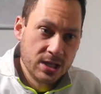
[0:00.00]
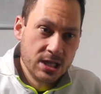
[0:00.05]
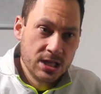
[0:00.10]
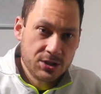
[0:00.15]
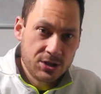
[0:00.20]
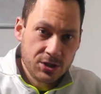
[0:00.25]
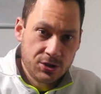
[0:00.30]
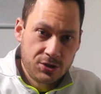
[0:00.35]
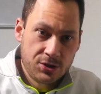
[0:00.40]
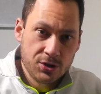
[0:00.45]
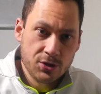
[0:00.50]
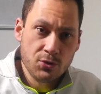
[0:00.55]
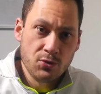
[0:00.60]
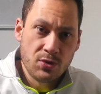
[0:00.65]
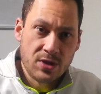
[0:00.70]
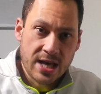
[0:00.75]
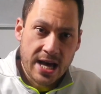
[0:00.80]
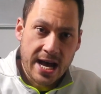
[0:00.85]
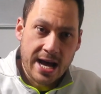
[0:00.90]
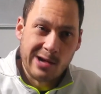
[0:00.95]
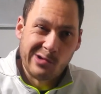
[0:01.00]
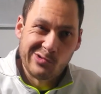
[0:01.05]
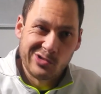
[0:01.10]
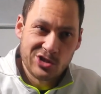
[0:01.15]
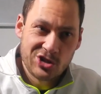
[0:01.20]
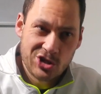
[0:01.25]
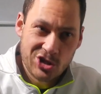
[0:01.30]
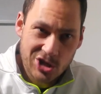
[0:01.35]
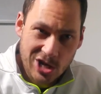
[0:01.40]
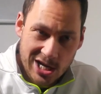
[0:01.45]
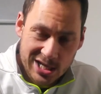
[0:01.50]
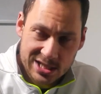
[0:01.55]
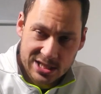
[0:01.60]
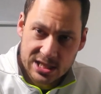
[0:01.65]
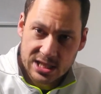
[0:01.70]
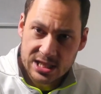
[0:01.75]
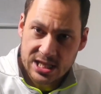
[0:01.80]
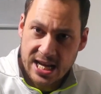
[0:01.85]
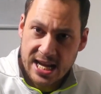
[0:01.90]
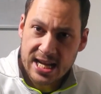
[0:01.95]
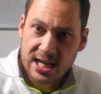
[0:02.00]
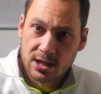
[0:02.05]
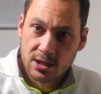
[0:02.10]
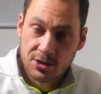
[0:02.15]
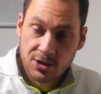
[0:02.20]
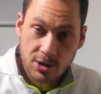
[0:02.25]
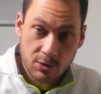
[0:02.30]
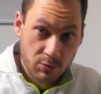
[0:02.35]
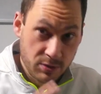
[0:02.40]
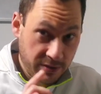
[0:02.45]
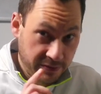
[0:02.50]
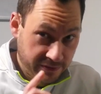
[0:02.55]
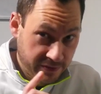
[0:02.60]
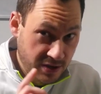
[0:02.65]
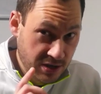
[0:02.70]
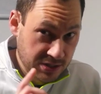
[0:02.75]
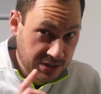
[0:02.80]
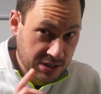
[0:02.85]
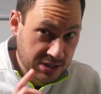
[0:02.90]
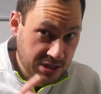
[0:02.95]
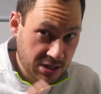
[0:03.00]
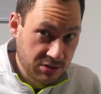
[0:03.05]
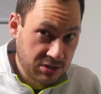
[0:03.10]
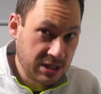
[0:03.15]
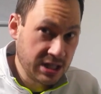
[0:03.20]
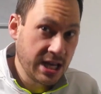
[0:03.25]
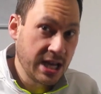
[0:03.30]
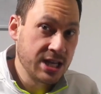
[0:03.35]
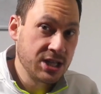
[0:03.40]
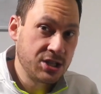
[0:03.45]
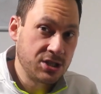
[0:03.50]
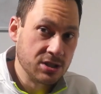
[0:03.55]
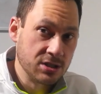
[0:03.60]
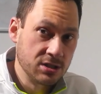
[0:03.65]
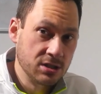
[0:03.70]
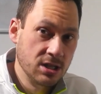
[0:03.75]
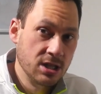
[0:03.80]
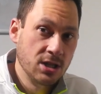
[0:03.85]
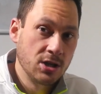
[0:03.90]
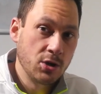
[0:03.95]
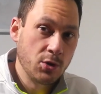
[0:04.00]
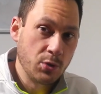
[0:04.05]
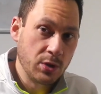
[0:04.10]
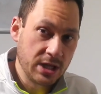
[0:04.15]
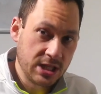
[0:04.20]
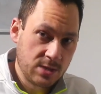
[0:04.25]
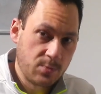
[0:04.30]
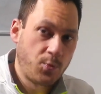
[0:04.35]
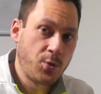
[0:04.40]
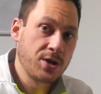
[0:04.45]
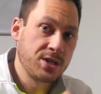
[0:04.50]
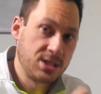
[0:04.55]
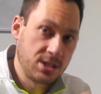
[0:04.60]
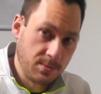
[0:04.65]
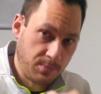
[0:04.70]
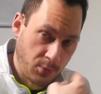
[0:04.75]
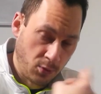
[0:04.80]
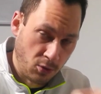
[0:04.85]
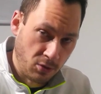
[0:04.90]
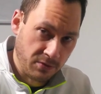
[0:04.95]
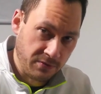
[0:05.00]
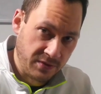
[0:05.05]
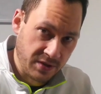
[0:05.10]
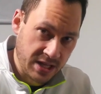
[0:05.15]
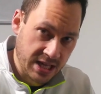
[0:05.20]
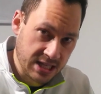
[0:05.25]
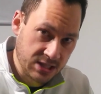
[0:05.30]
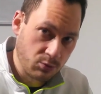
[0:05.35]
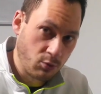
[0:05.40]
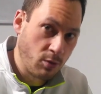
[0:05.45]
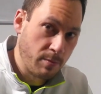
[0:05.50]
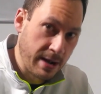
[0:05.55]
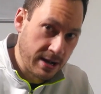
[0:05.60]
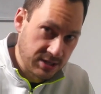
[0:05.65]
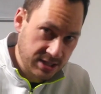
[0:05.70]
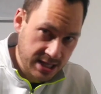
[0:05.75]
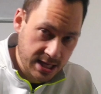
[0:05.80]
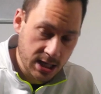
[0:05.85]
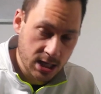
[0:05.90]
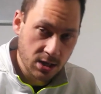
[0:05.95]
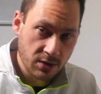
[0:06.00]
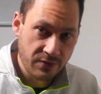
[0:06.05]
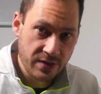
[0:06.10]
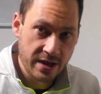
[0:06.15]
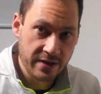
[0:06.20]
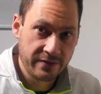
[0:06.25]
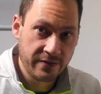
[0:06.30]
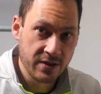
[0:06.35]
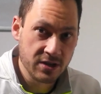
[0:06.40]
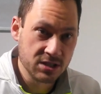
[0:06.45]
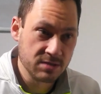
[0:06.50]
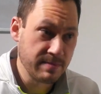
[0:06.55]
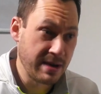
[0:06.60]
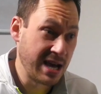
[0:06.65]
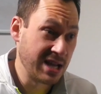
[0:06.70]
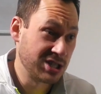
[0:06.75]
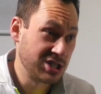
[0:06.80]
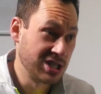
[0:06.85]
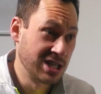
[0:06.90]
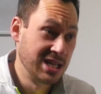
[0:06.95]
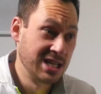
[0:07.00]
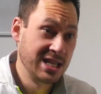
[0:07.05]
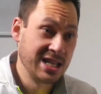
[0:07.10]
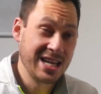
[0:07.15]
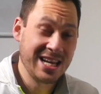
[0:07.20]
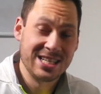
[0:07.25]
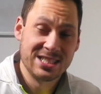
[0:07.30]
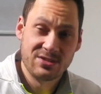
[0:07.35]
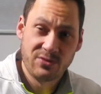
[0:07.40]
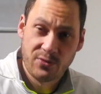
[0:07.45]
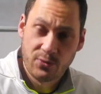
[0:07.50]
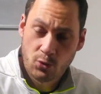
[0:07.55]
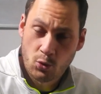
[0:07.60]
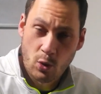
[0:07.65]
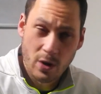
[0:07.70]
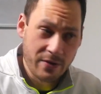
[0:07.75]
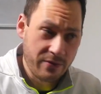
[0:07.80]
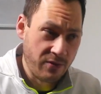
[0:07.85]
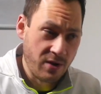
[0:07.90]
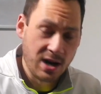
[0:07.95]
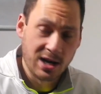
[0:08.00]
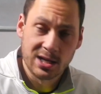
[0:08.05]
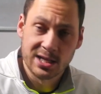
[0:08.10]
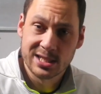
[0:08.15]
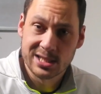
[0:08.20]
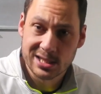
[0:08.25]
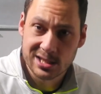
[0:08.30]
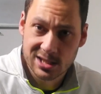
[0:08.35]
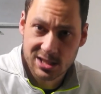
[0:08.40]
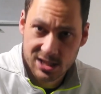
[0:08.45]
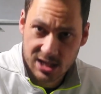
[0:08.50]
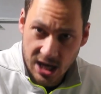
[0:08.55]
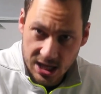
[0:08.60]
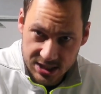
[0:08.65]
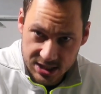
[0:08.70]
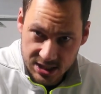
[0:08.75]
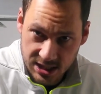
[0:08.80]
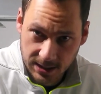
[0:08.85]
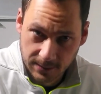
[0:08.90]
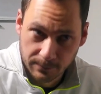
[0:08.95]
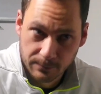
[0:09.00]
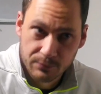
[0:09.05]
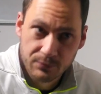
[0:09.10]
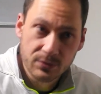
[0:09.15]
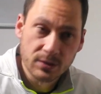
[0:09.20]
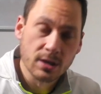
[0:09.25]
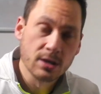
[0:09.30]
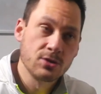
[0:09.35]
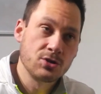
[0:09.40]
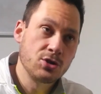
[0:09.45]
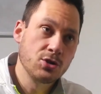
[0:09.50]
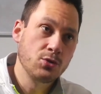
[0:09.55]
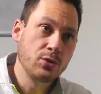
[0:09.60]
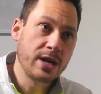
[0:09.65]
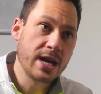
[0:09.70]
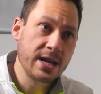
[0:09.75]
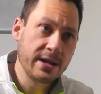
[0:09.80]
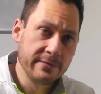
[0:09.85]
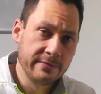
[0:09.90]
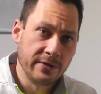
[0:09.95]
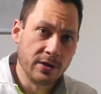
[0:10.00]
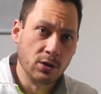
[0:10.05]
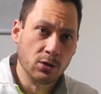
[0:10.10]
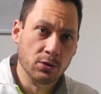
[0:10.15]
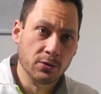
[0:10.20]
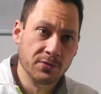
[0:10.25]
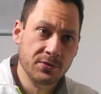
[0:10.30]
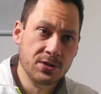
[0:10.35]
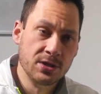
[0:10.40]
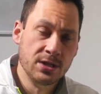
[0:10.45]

to do that, just as England, who were the first association who had expressed support for this, were about to kick off their first match, is quite frankly disgusting. To get involved